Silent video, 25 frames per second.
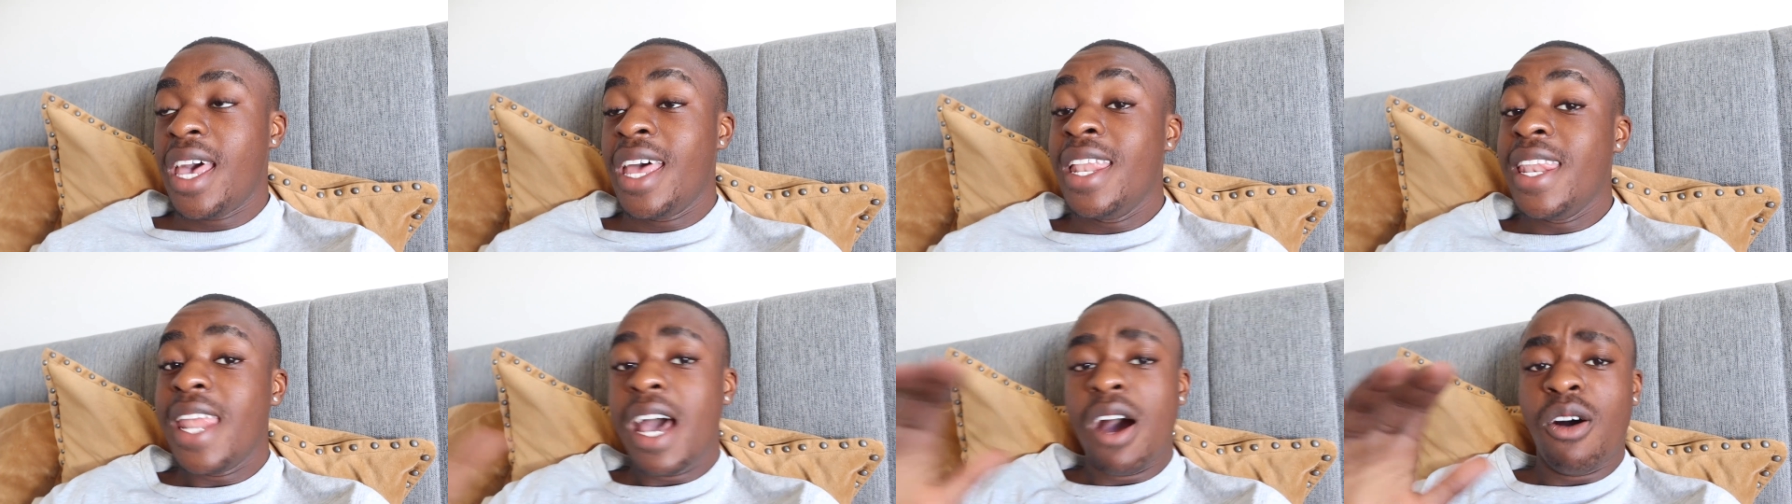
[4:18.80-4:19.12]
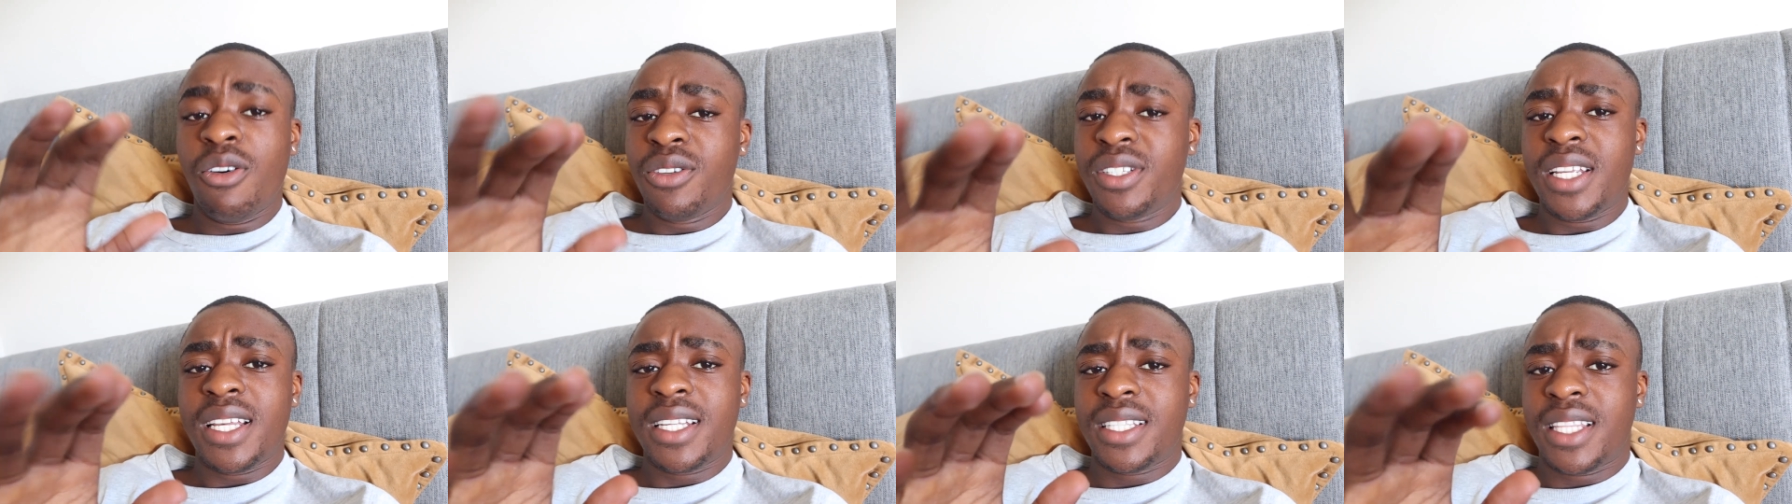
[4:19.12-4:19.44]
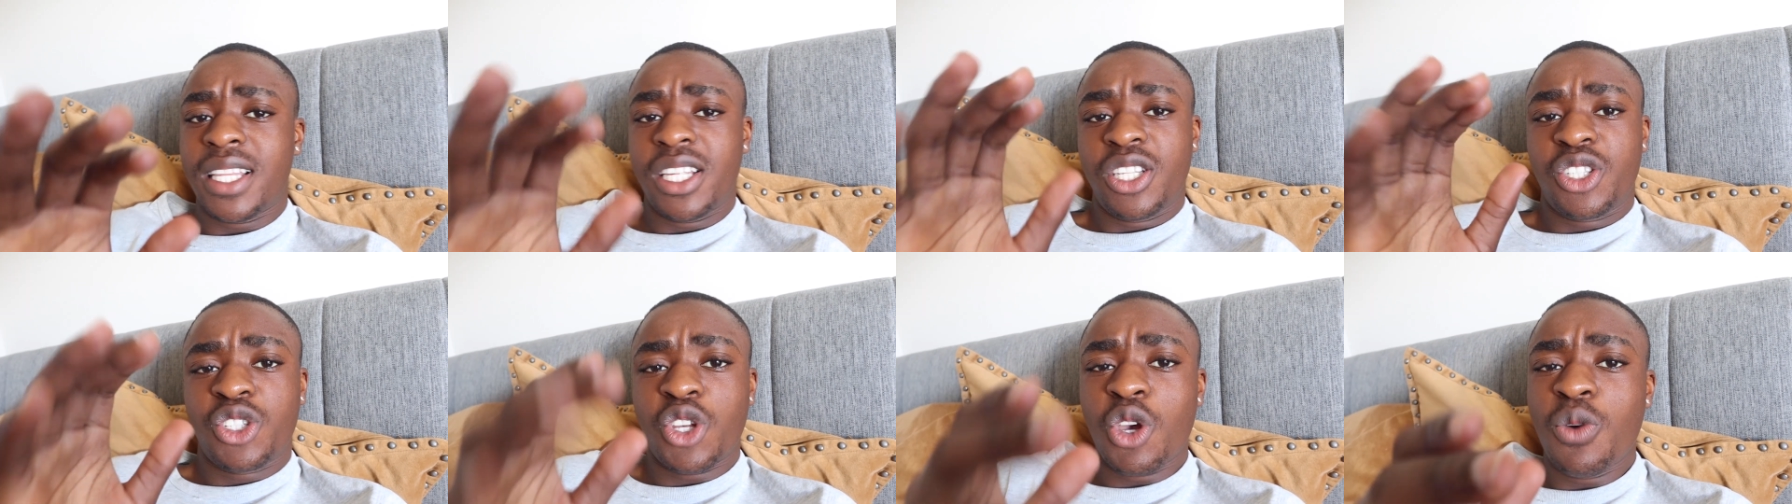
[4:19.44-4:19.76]
And nowadays
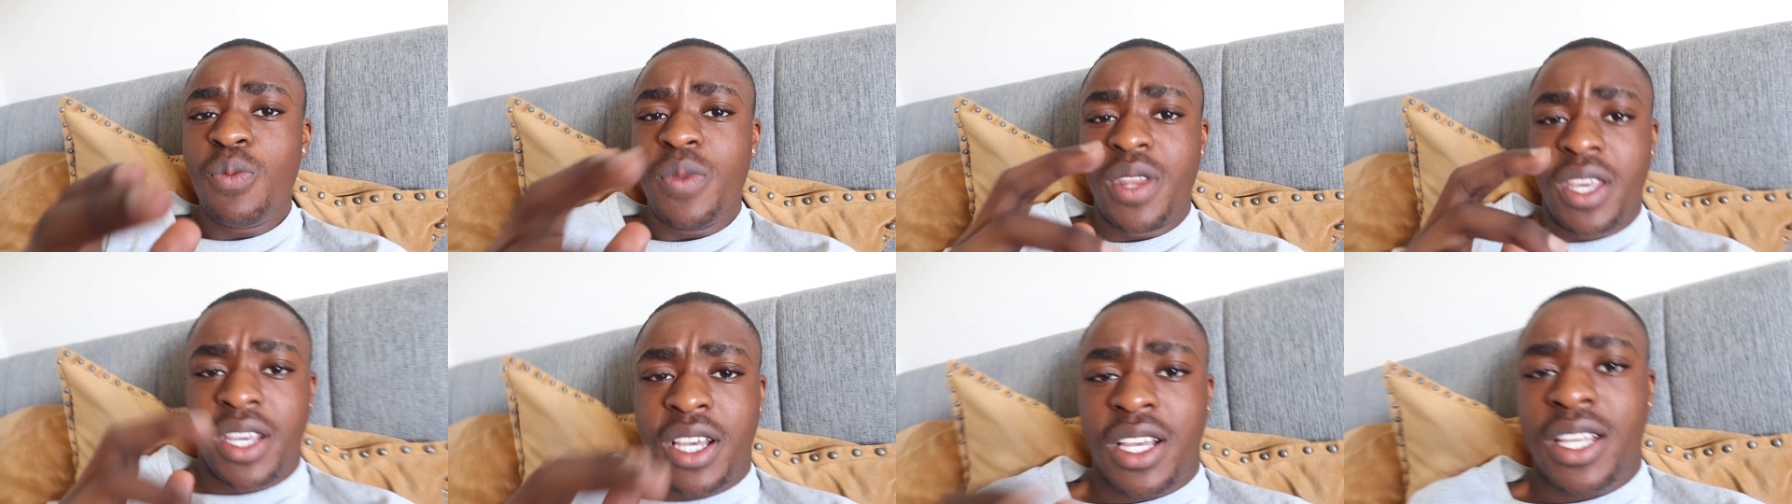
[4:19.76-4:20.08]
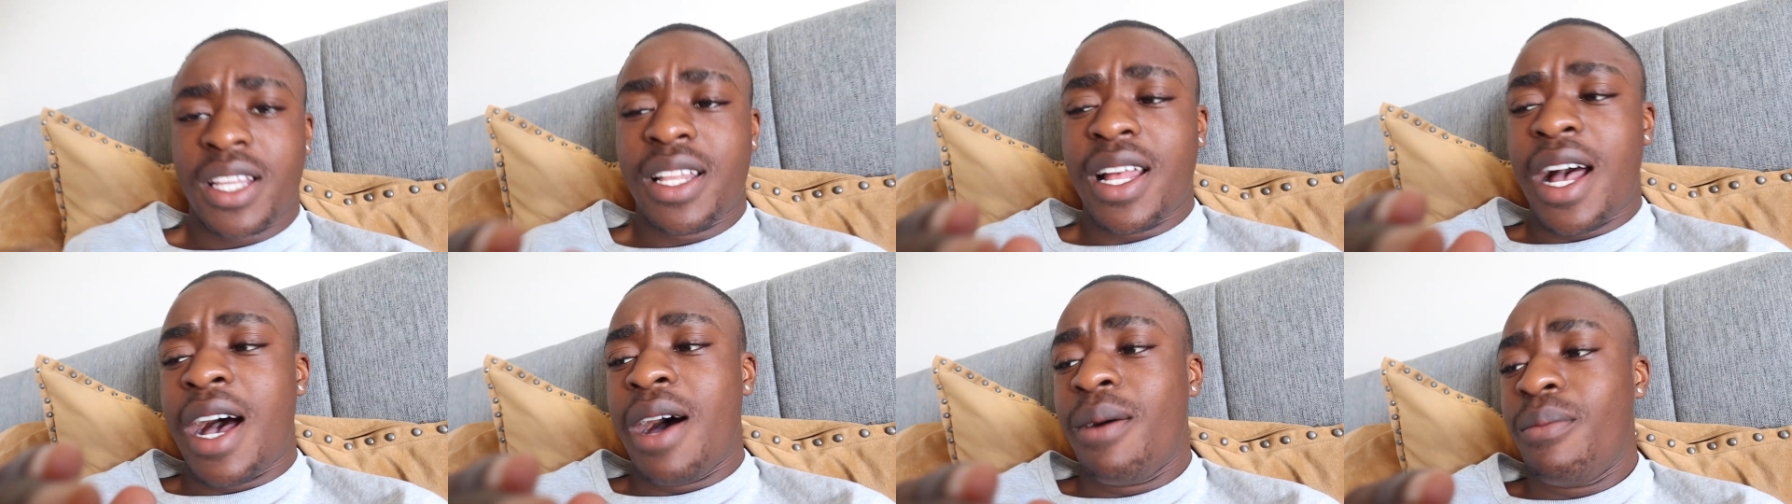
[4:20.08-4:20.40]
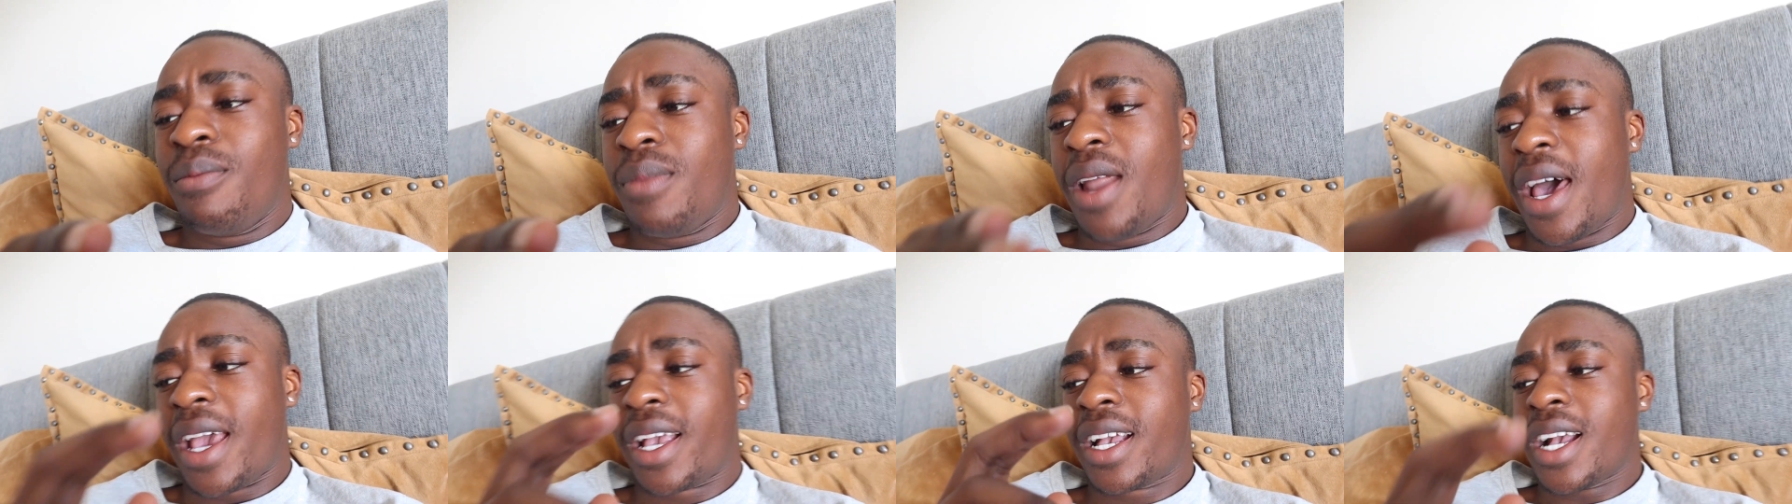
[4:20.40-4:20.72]
there's so many
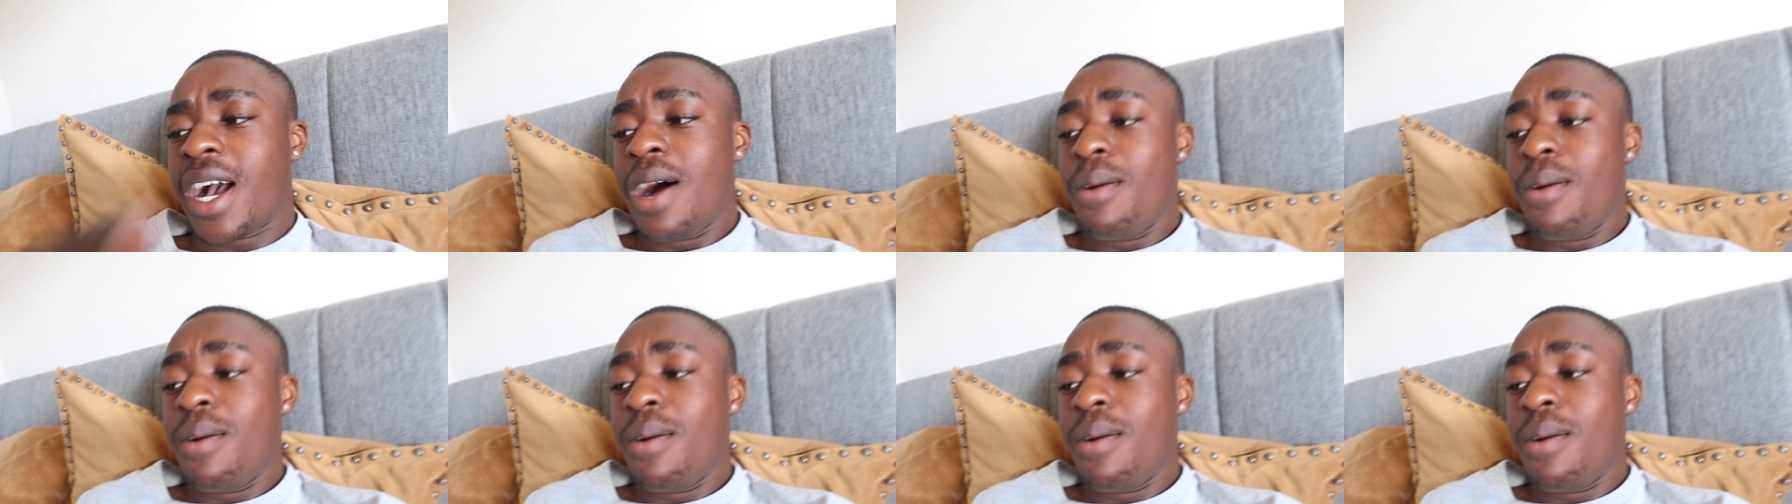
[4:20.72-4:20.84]
like